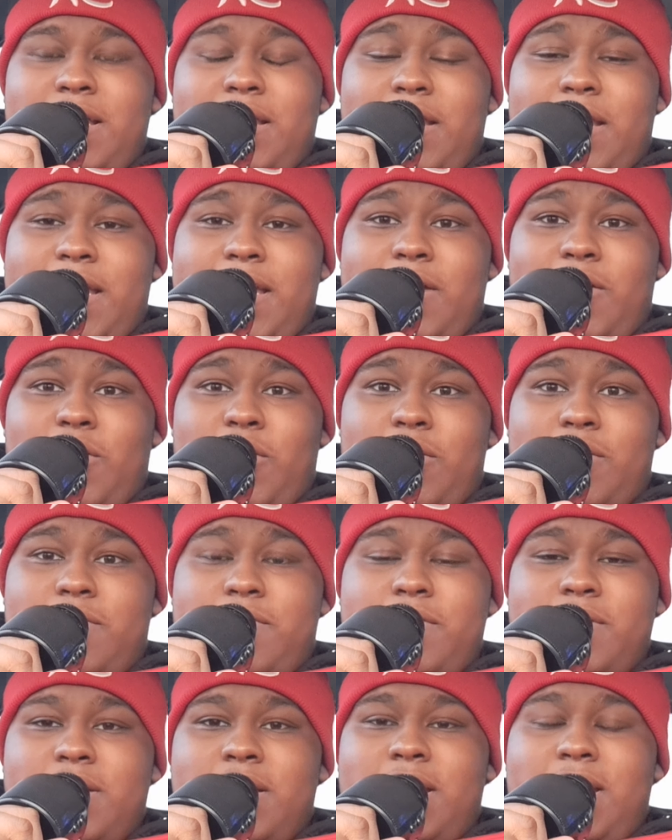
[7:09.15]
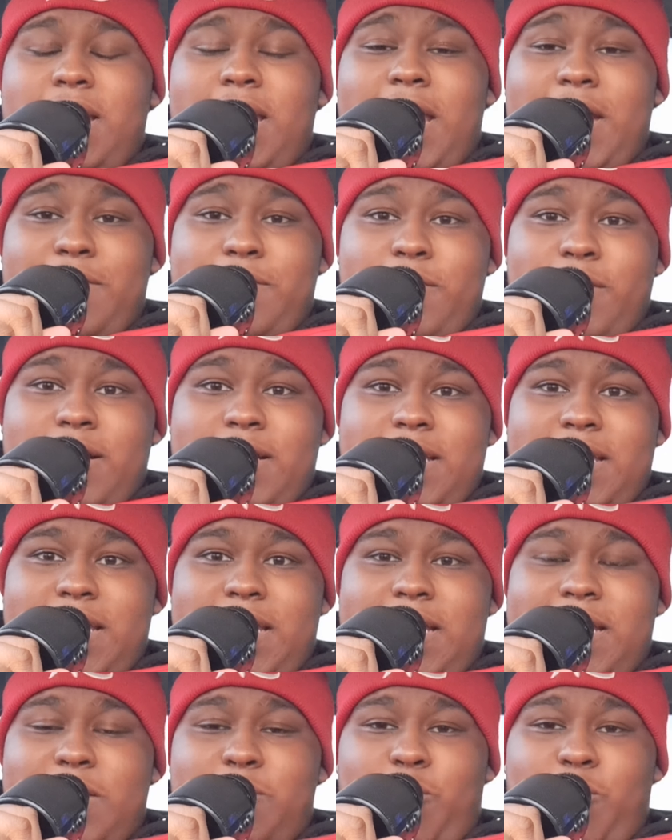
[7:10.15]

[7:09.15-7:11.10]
layoff ever again.